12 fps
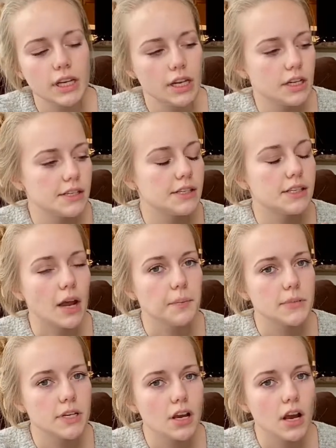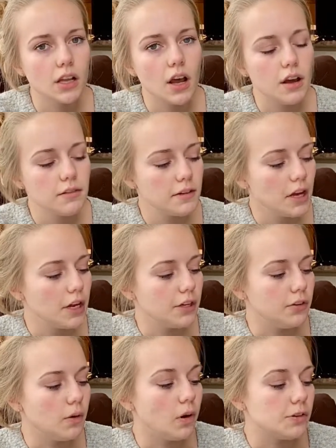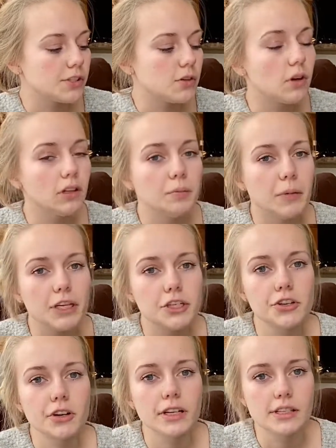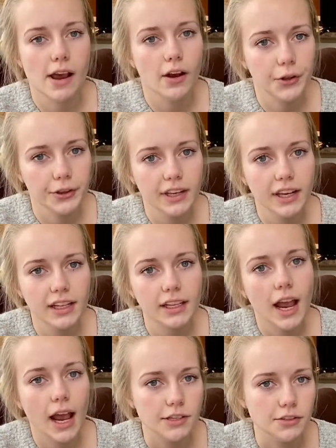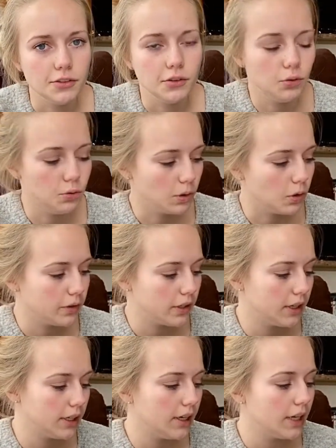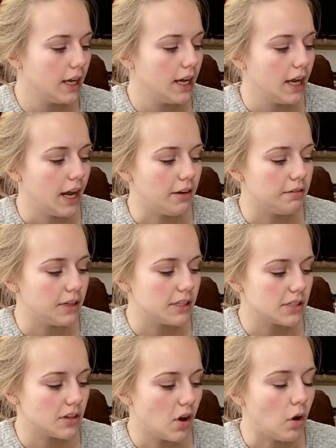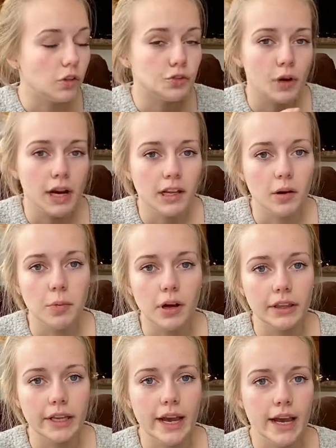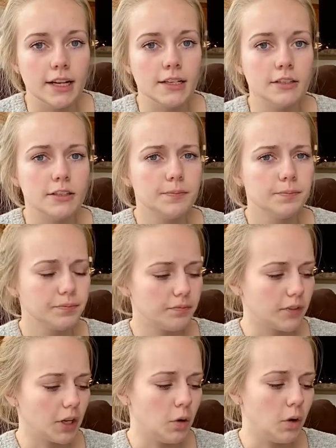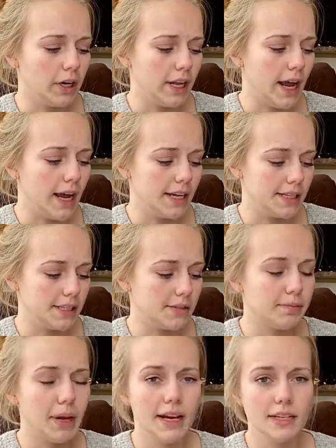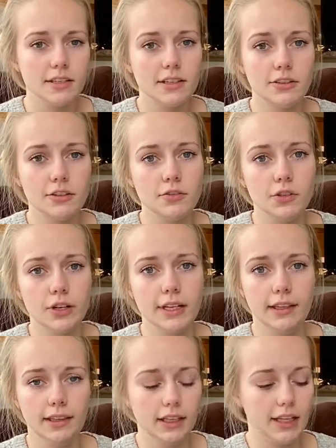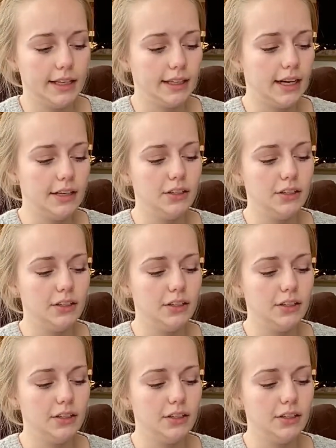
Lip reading: a stem to cut off, you also want to make sure it's healthy and it has new growth on it. If it's all dried up on the ends or it has pest issues or anything like that, you